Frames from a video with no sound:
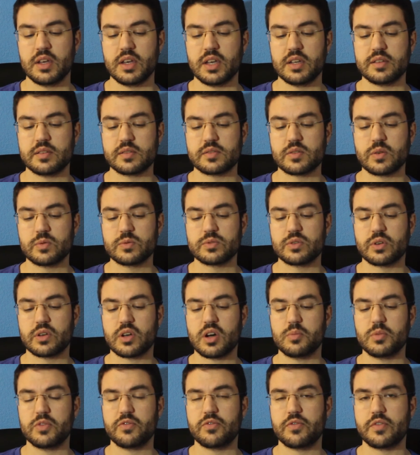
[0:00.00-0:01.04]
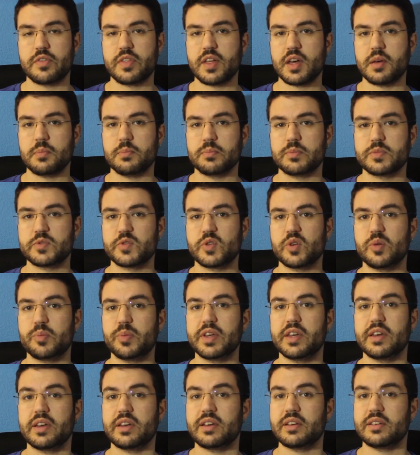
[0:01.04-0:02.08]
It is also common for them to
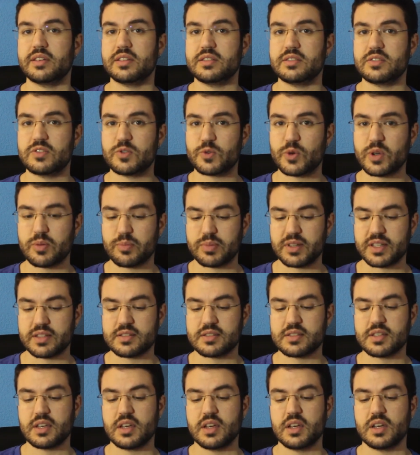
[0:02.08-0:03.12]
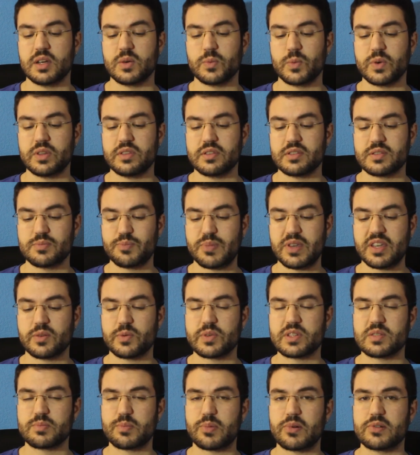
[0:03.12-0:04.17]
appear in triplets, with the speaker
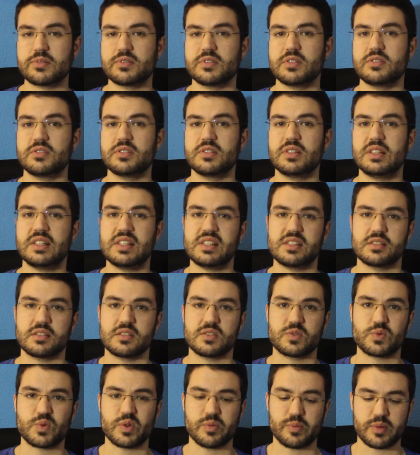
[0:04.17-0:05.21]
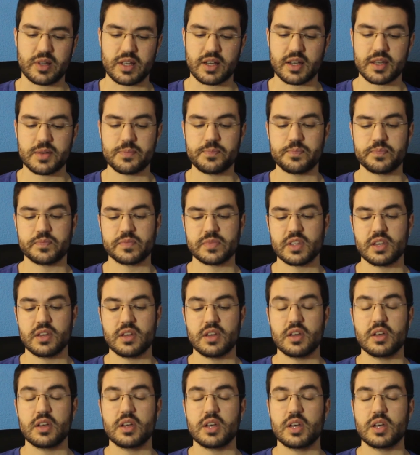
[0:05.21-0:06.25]
responding to the listener's reply.
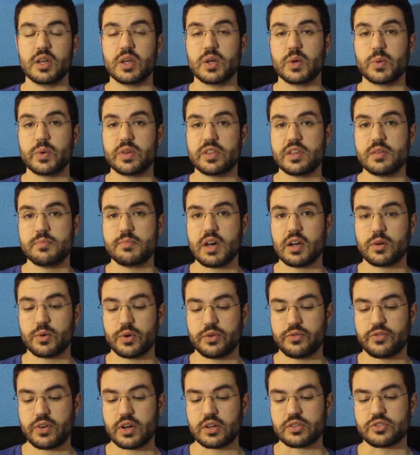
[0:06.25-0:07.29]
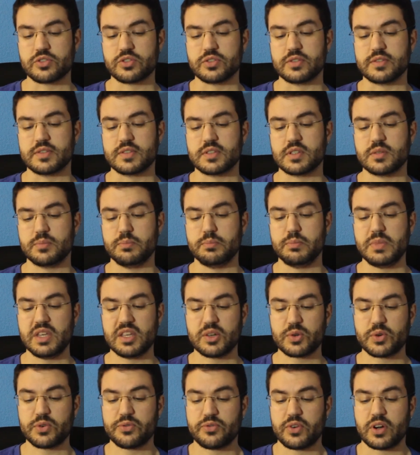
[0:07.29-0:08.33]
Within macrofunctions,
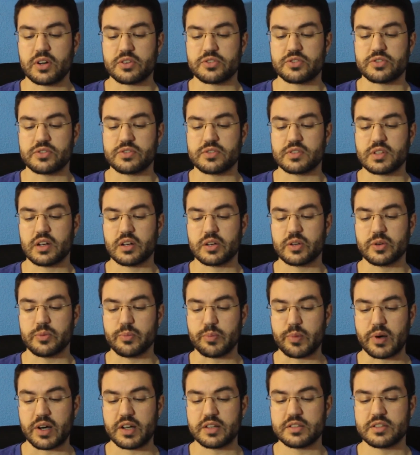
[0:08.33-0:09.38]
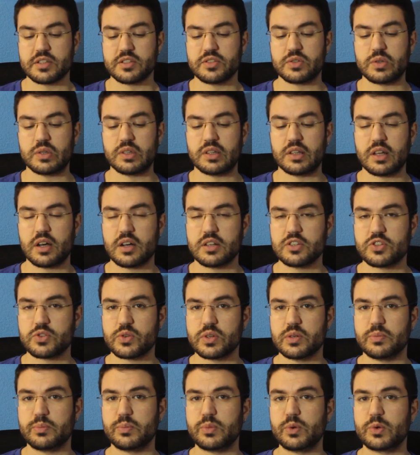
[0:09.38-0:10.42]
microfunctions are combined into
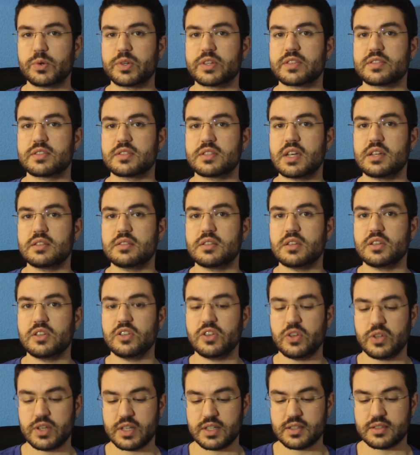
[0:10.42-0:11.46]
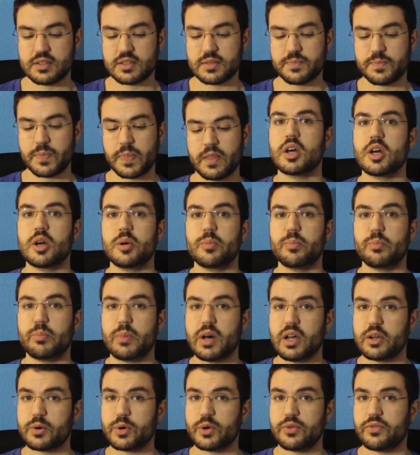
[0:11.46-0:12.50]
larger and more extended units.
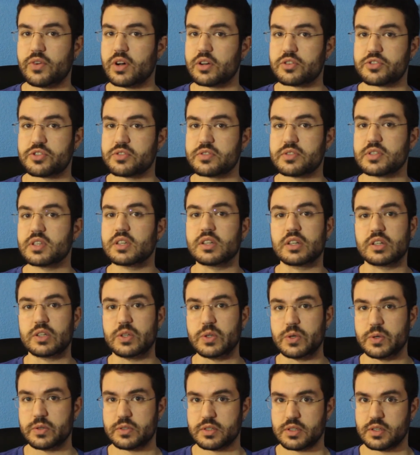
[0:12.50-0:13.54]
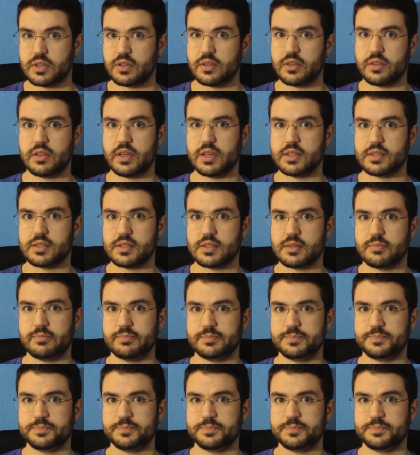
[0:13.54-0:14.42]
Macrofunctions include this.